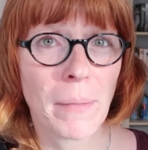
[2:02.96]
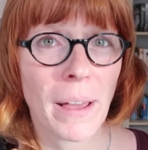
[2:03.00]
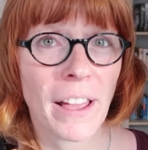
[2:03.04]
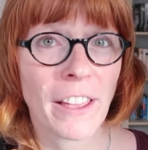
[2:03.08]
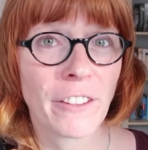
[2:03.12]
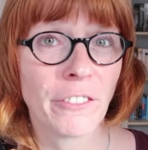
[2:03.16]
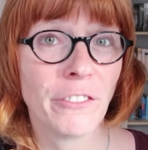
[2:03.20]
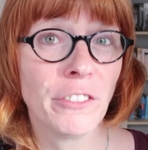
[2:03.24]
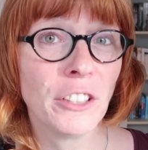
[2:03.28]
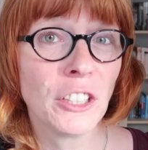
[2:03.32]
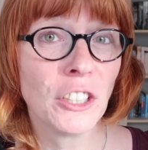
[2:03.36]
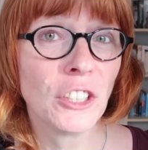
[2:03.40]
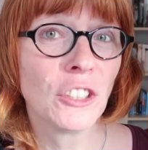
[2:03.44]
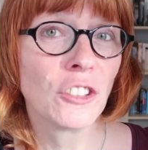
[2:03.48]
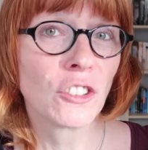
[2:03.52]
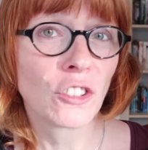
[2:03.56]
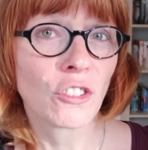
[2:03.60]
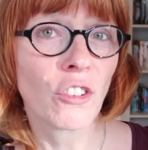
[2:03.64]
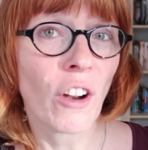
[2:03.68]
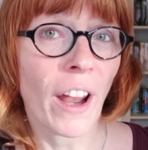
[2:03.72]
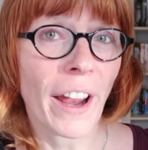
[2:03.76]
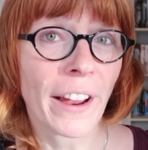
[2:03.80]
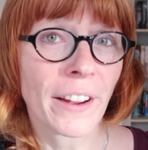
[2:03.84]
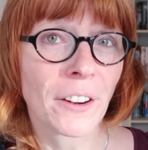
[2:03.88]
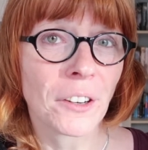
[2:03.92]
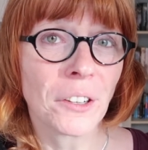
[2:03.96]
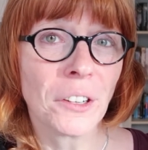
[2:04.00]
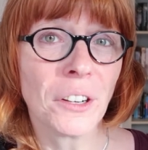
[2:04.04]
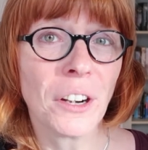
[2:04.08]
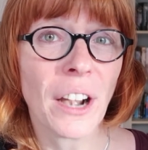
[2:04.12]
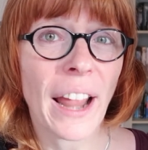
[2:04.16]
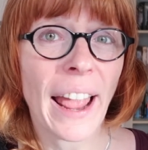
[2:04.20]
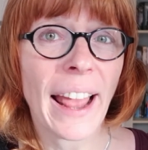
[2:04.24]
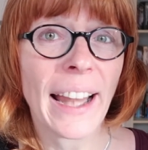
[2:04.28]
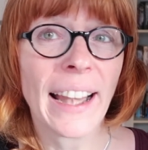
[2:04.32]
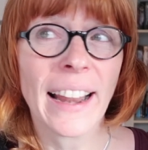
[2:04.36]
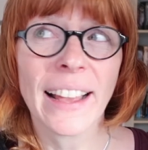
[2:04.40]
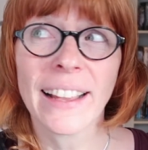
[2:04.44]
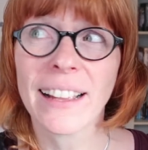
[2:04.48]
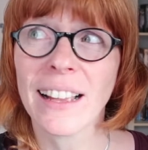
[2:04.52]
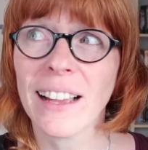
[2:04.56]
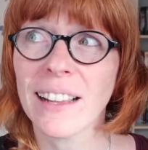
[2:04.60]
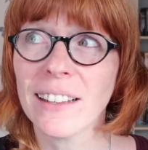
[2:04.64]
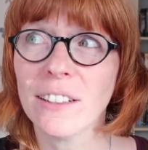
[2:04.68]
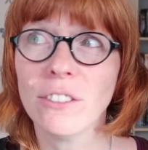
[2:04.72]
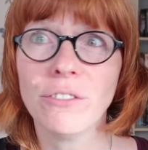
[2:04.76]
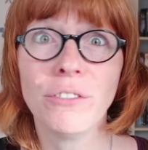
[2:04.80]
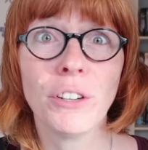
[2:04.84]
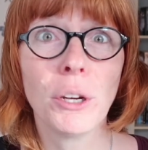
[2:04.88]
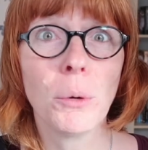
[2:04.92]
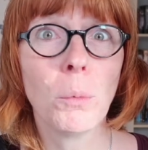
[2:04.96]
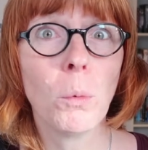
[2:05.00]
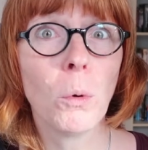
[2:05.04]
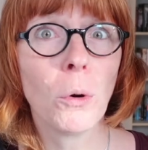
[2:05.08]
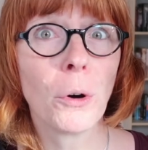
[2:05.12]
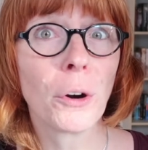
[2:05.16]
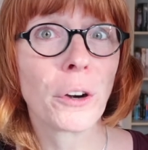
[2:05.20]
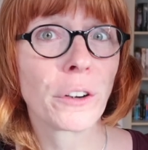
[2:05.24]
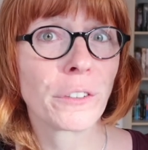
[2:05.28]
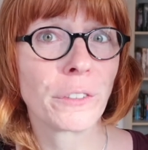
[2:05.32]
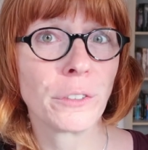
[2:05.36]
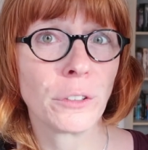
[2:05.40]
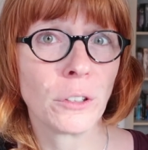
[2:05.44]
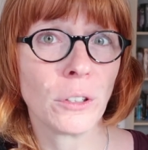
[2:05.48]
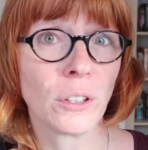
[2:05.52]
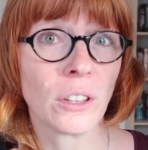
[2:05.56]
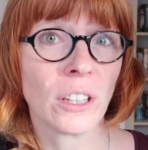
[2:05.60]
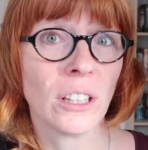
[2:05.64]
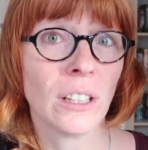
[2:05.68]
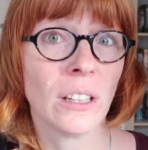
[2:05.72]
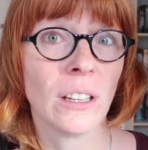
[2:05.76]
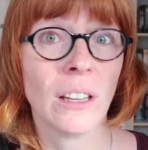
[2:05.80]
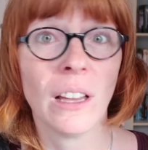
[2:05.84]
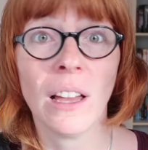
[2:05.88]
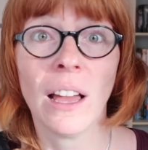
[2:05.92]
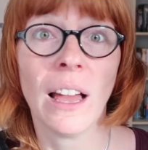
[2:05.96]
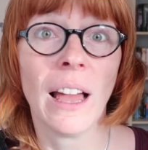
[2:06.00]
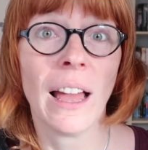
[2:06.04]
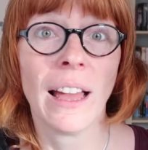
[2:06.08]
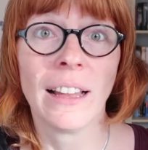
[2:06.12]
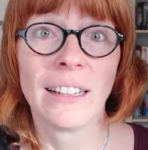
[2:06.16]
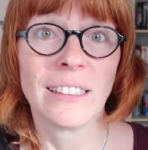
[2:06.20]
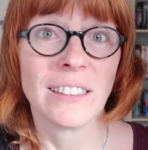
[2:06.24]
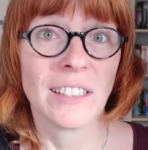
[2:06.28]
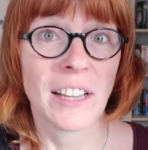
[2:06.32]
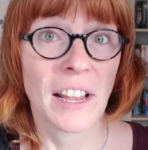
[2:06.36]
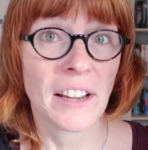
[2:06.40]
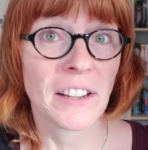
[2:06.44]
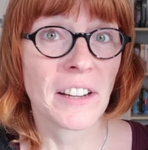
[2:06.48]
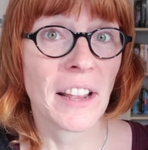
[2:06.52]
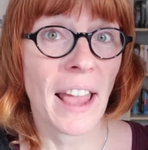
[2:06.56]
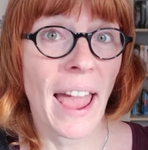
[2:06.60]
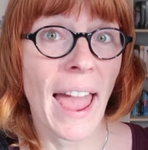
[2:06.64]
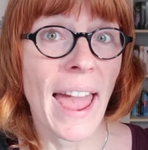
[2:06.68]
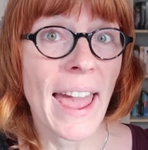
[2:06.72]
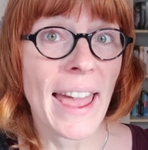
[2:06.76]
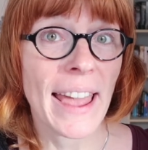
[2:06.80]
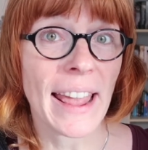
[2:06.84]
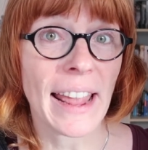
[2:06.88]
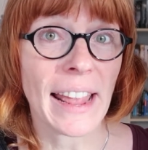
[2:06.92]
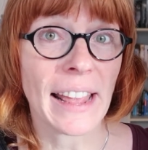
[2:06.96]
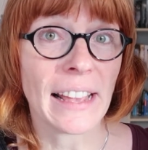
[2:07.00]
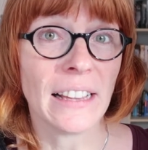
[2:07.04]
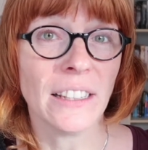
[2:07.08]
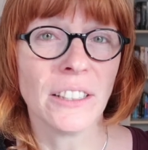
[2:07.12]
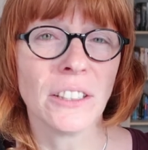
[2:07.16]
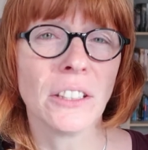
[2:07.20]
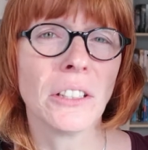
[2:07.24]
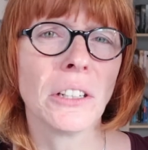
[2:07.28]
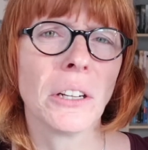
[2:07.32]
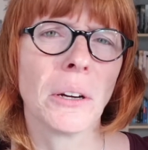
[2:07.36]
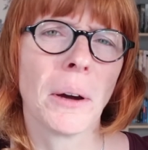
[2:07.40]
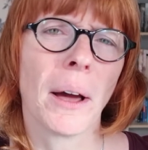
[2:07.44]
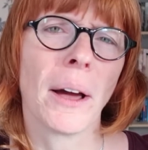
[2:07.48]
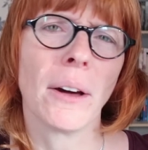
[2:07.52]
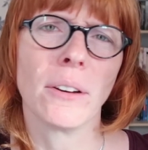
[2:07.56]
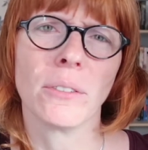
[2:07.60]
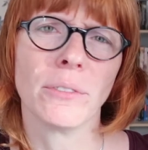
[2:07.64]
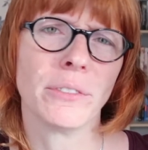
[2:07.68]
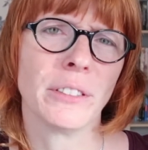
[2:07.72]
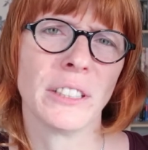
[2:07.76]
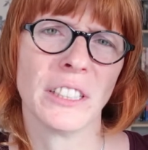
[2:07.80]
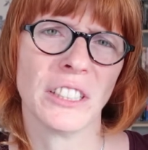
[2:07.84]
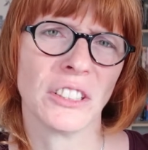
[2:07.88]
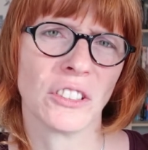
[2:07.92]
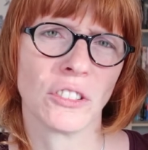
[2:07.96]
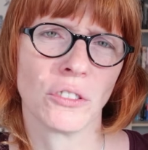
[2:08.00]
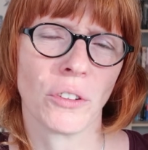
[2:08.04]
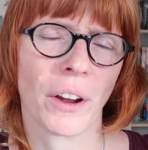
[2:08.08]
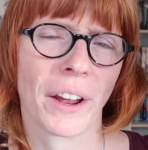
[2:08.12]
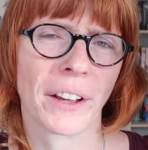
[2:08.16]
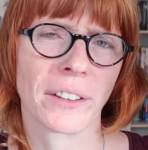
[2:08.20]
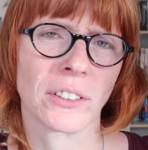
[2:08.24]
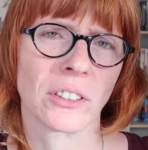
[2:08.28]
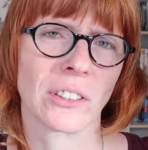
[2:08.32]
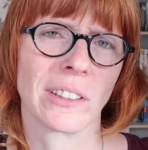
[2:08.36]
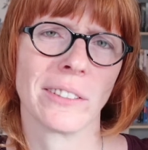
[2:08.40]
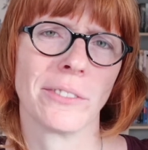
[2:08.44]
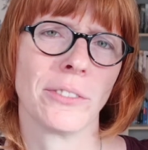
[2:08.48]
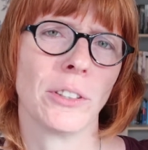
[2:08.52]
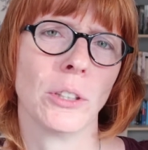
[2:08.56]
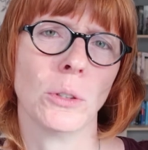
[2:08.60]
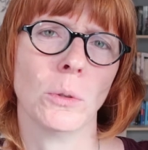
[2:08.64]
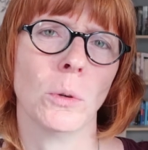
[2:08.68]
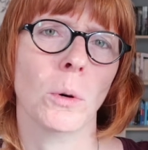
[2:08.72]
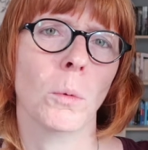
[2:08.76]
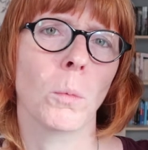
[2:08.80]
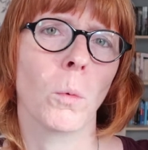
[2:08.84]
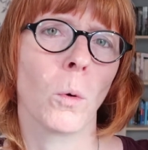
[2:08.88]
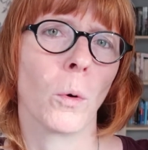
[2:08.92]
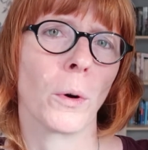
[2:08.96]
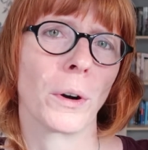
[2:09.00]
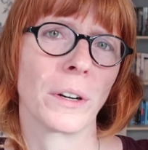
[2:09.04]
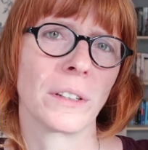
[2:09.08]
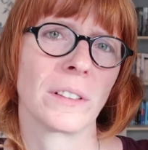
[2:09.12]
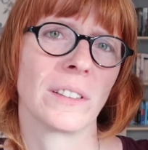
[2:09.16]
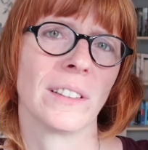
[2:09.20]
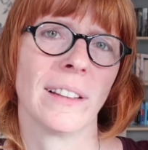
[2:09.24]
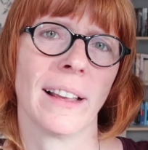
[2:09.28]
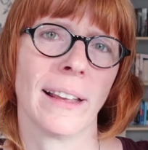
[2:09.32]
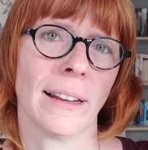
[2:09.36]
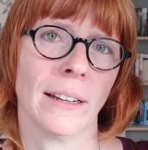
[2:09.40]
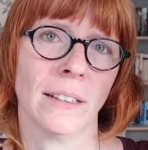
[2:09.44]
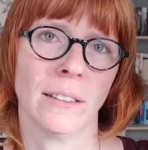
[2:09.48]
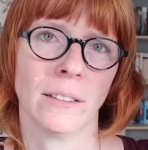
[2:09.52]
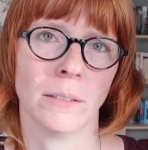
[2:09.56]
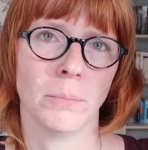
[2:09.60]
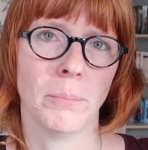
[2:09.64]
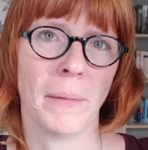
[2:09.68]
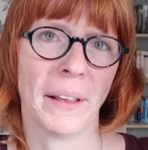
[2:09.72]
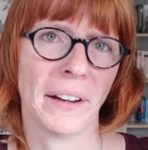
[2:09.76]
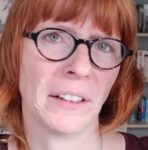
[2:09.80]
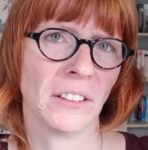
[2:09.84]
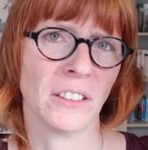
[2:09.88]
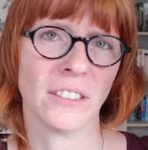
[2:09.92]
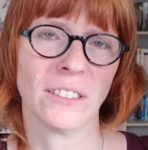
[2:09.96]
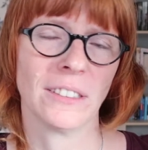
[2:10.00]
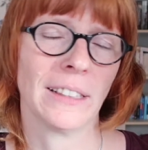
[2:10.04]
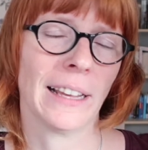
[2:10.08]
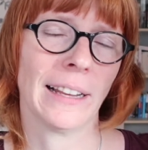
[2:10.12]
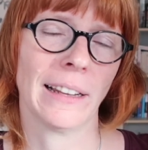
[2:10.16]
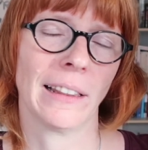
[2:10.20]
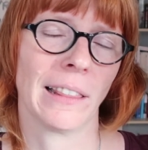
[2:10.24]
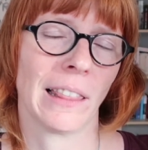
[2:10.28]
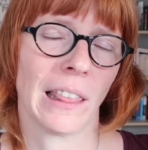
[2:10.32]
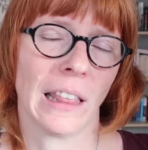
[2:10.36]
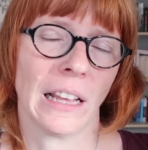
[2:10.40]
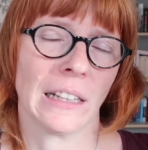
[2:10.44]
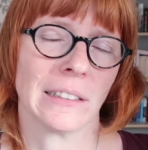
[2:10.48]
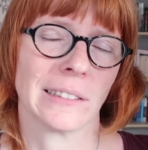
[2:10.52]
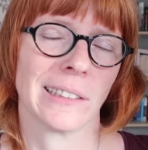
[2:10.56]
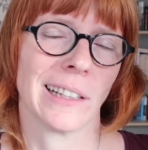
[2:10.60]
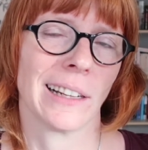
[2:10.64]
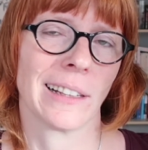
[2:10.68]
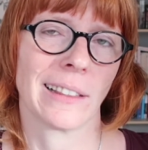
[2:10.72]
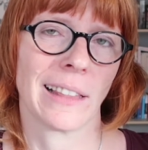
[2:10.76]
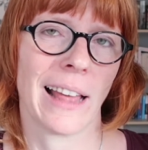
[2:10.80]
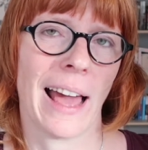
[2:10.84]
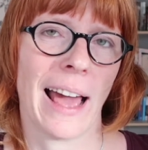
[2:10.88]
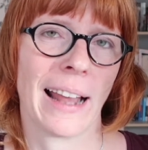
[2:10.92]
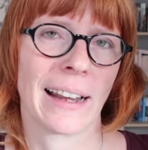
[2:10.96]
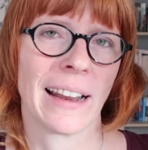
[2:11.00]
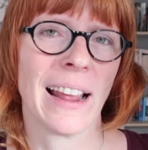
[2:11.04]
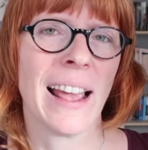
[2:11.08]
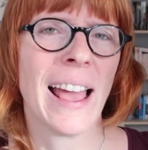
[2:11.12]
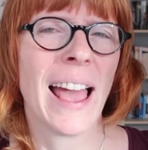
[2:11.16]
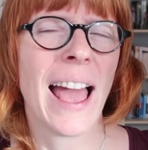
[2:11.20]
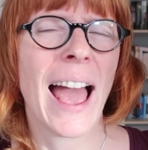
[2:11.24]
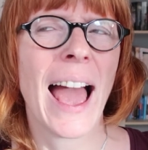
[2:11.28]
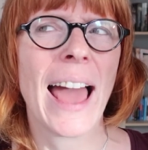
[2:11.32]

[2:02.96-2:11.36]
my fitness tracker and I got a reward for the 10K. You know how fitness trackers give you awards and medals and things like that.